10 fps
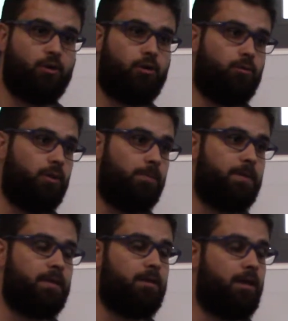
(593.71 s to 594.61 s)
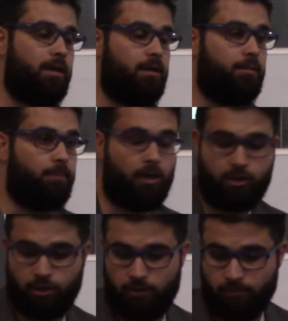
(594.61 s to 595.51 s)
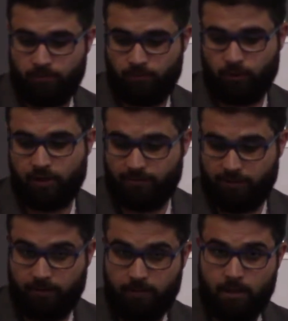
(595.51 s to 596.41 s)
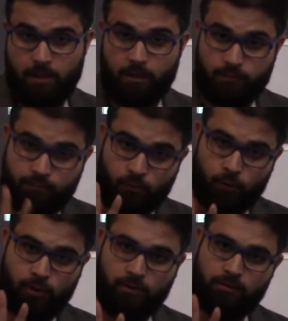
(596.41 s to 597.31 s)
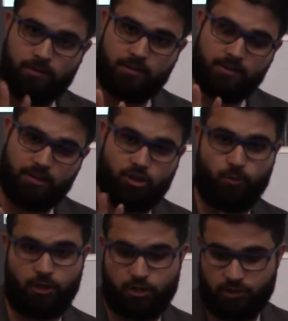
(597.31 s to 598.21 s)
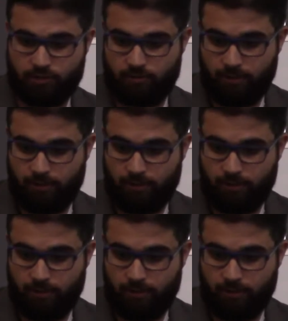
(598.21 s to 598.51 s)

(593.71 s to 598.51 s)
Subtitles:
or it will be a marker for rafa' in 4 situations,